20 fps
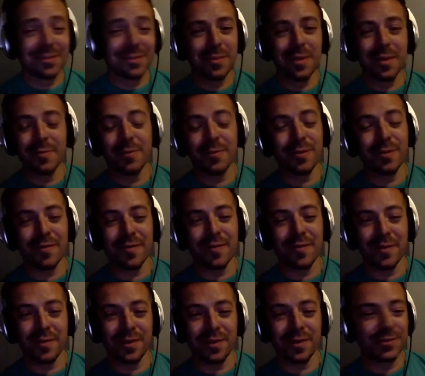remember one of my
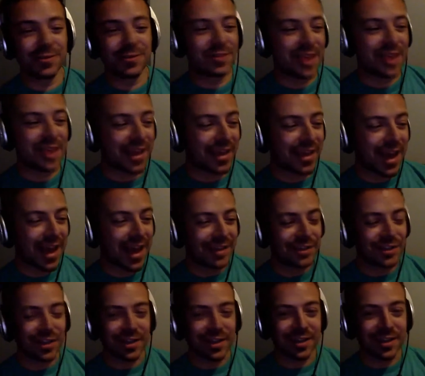favorite things was the egg
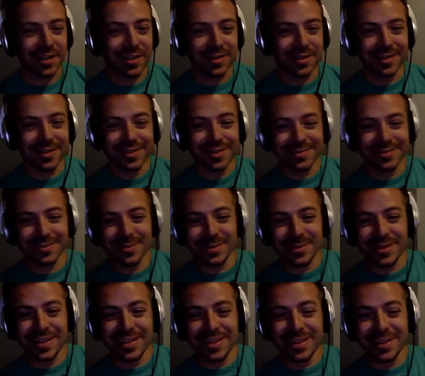hatching.
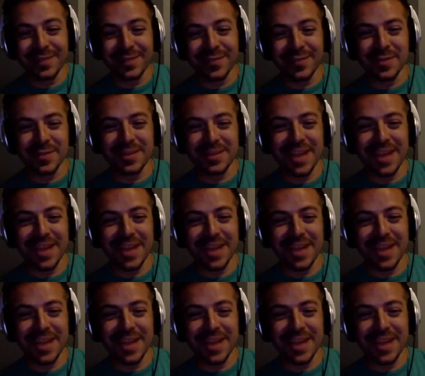Or the infamous